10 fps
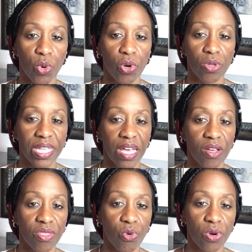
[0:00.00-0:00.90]
World
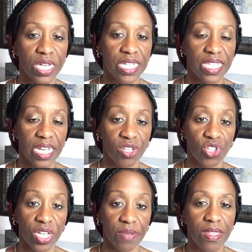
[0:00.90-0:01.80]
Health
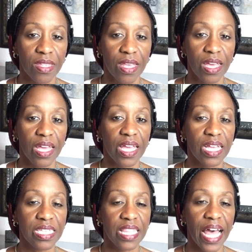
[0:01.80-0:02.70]
Organization
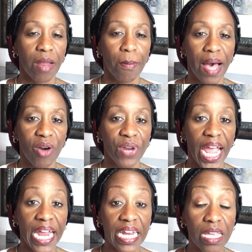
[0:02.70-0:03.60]
is that about
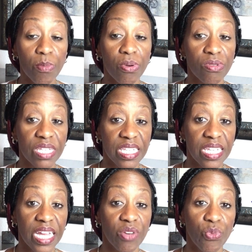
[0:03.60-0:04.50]

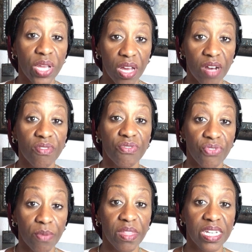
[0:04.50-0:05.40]
80% recover
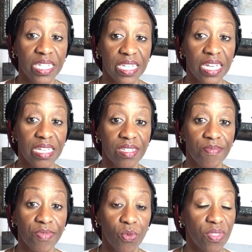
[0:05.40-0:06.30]
from the disease
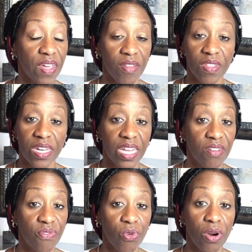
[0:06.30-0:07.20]
without the
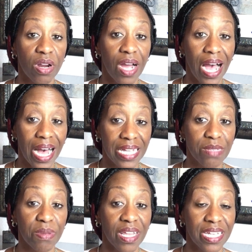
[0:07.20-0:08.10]
need for
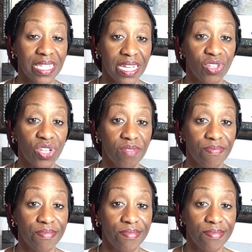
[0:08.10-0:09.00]
hospitalization.
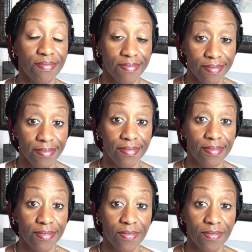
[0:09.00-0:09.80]
Hmm.